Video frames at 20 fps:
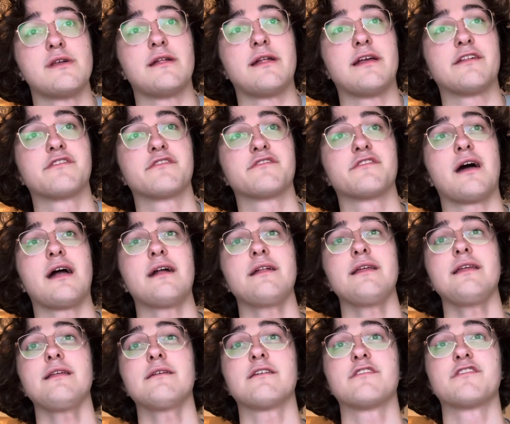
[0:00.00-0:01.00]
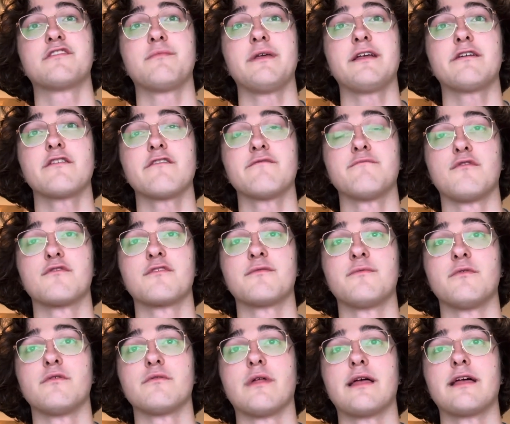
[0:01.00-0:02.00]
in a society, a speaker of
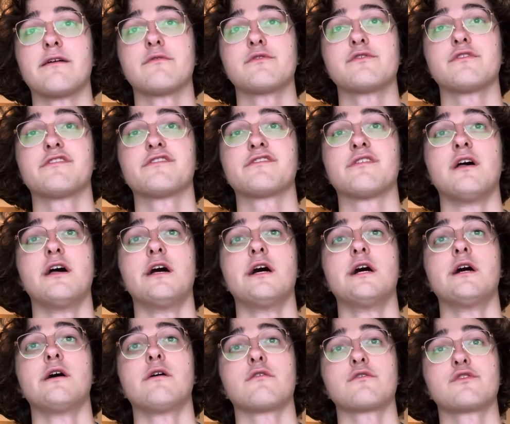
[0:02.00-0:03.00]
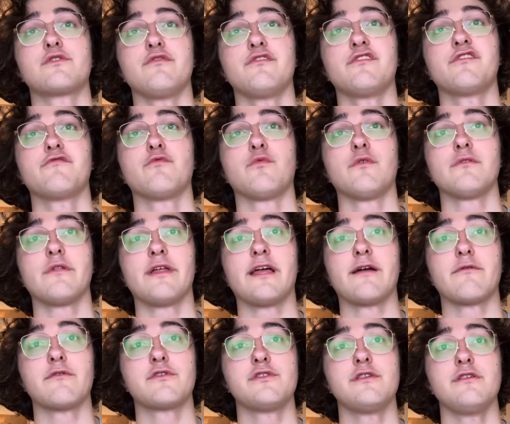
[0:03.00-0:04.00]
multiple languages will choose what
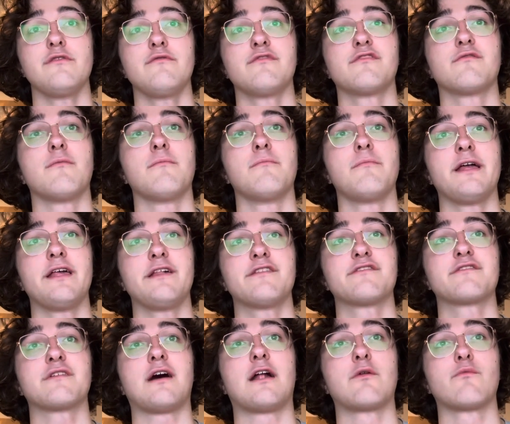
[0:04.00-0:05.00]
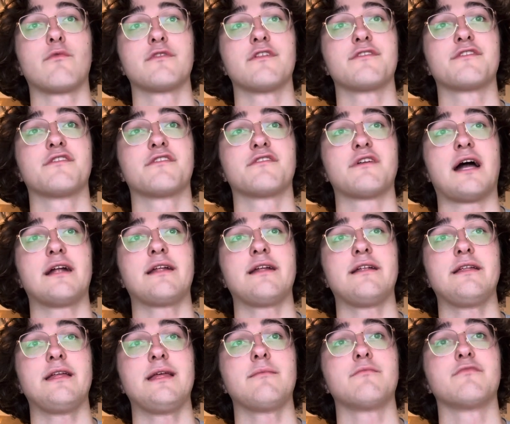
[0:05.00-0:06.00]
language to use based on what the society
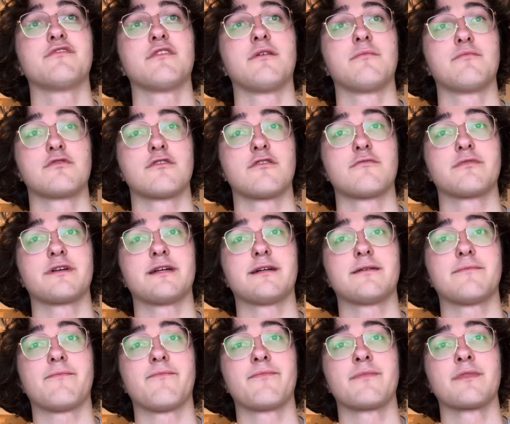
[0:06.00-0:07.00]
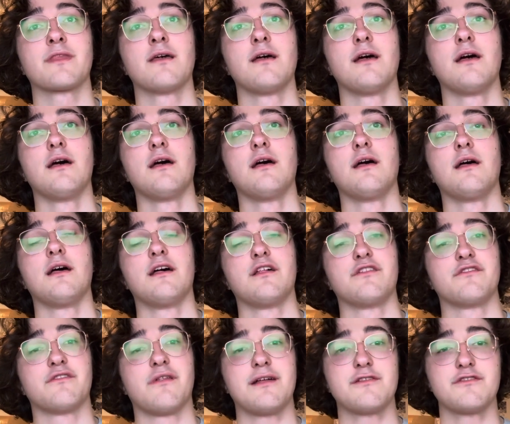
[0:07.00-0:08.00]
deems appropriate.
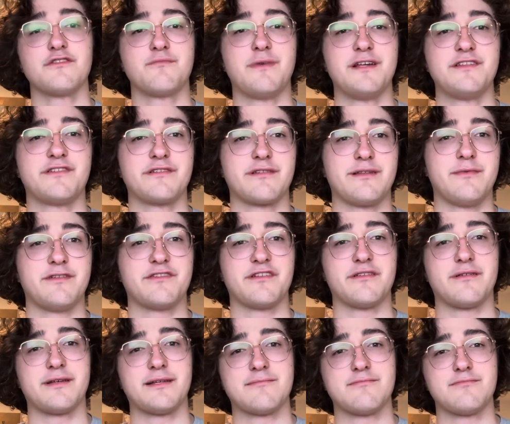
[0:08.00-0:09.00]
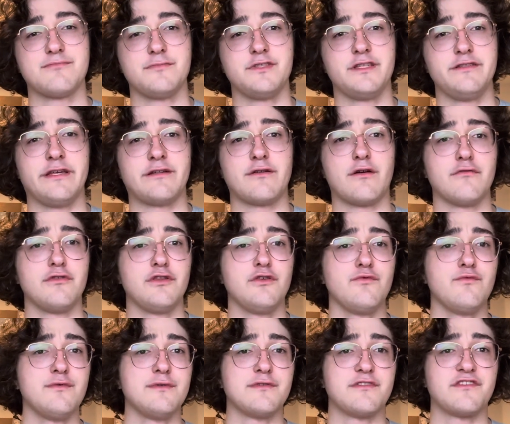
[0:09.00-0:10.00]
So that just basically means that, like, you
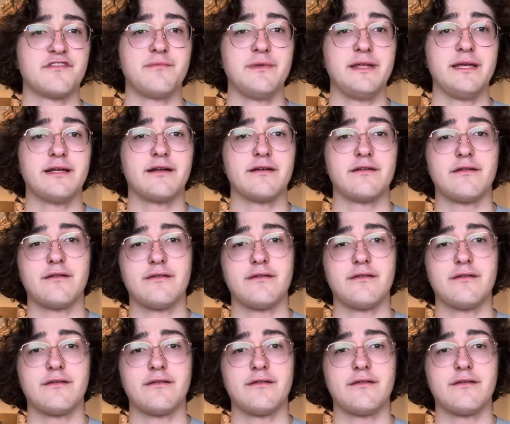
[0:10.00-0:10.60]
wouldn't speak